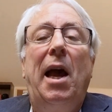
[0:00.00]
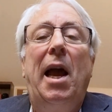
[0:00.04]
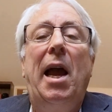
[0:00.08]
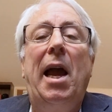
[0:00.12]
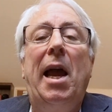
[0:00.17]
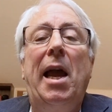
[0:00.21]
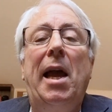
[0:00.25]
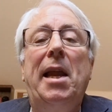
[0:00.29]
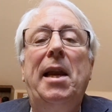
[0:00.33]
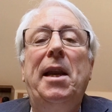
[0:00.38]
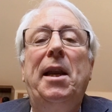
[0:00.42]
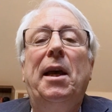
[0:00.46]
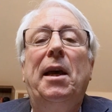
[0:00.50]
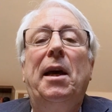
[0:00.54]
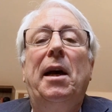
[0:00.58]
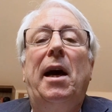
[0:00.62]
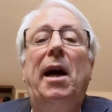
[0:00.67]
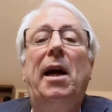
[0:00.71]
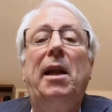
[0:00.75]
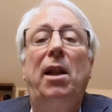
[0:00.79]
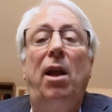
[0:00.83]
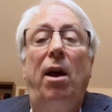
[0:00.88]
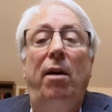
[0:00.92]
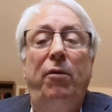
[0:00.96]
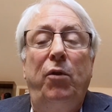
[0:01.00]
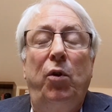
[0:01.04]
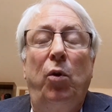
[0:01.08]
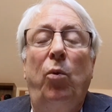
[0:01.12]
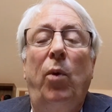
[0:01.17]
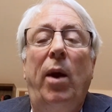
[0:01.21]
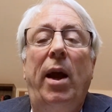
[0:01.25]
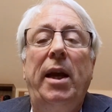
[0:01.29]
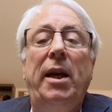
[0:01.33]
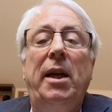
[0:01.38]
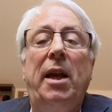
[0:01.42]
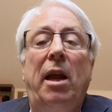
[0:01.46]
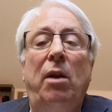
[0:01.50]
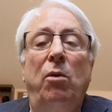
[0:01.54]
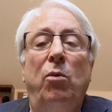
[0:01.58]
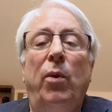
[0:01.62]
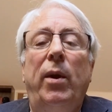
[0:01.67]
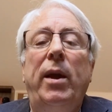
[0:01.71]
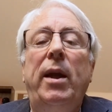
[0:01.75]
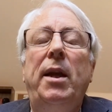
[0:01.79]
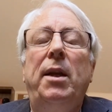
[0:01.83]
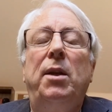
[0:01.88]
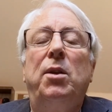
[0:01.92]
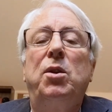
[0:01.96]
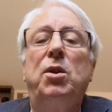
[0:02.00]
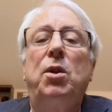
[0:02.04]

And I love to write and read.